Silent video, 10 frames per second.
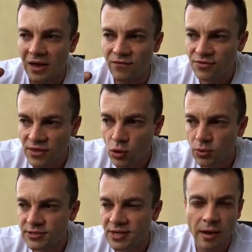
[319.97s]
everything
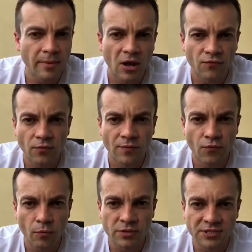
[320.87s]
you will see coming out from the
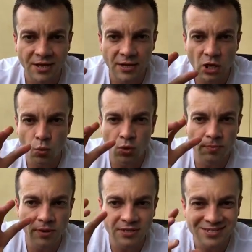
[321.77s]
4%, it
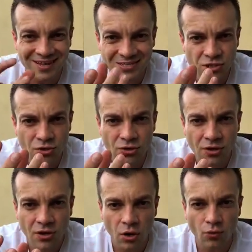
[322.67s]
will be centered
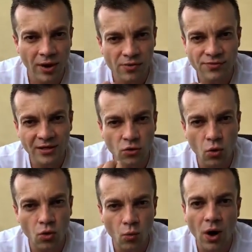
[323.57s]
around that
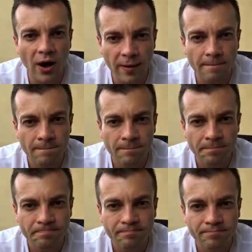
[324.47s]
core why.
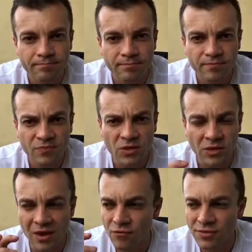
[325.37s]

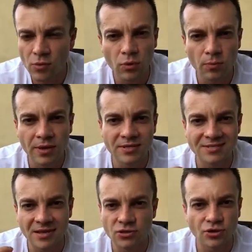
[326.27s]
Everything will be
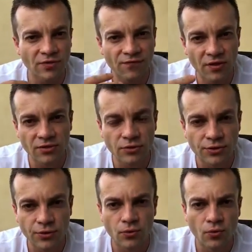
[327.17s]
centered and
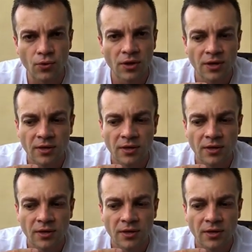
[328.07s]
filtered through